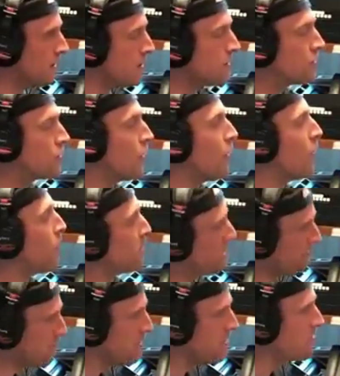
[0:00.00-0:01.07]
So
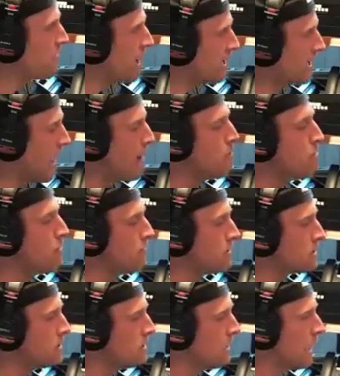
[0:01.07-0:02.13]
we, we finally, I move the
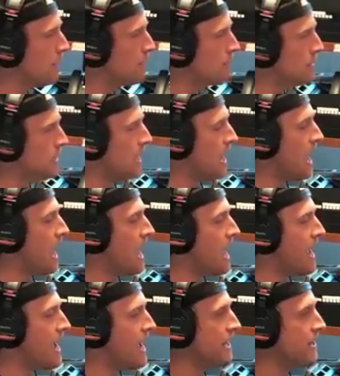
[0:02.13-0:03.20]
seat up,
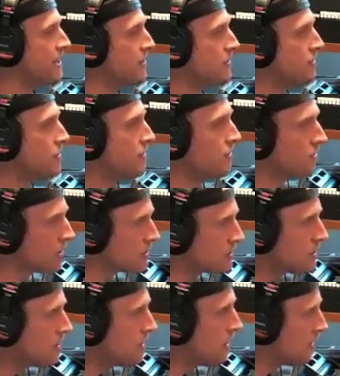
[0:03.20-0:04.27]
and she
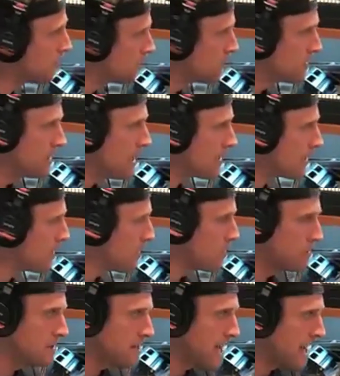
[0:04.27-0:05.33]
starts, you know, get
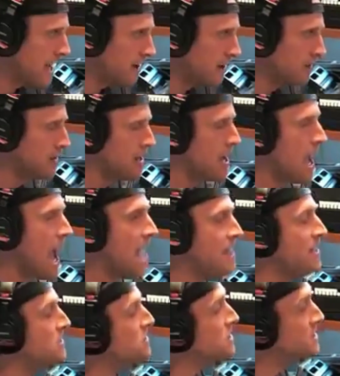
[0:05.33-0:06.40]
going to town, and
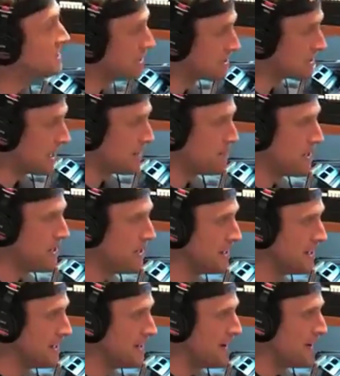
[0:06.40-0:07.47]
then she sits on me.
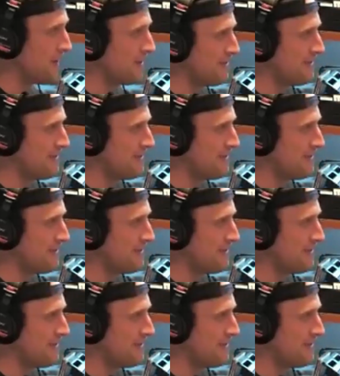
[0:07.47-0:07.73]
Oh.